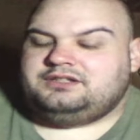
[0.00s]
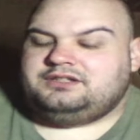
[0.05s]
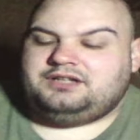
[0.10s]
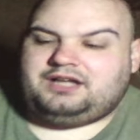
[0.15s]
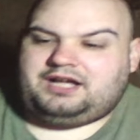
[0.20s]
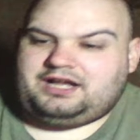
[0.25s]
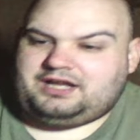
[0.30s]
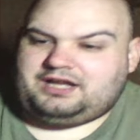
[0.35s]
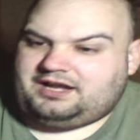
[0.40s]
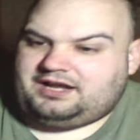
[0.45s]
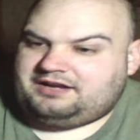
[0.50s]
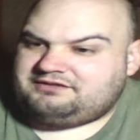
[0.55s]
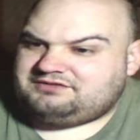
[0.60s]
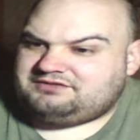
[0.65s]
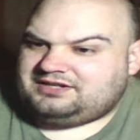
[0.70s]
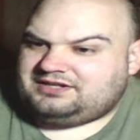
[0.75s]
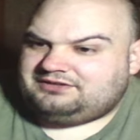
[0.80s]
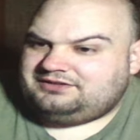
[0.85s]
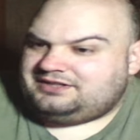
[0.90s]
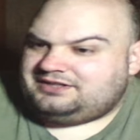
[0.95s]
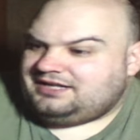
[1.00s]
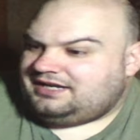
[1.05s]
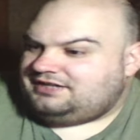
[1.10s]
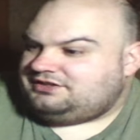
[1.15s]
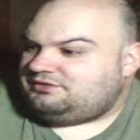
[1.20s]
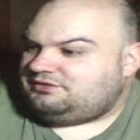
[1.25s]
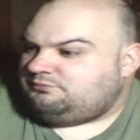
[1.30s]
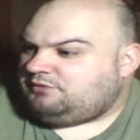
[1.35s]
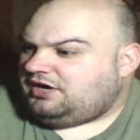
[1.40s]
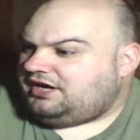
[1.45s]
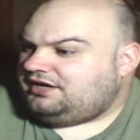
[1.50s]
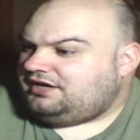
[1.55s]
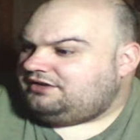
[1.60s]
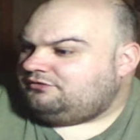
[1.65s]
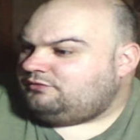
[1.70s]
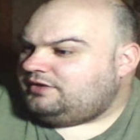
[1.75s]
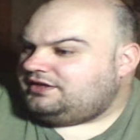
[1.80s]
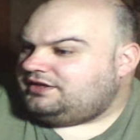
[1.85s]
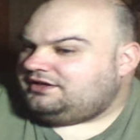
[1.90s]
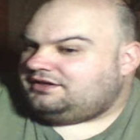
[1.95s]
I tell you guys, you
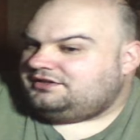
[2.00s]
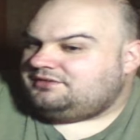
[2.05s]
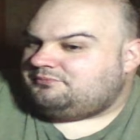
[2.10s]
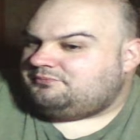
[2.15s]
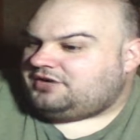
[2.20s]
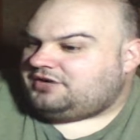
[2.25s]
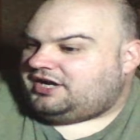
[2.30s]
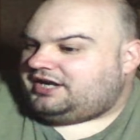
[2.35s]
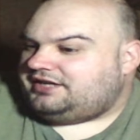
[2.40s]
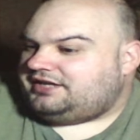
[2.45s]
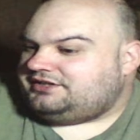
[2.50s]
win on the buy.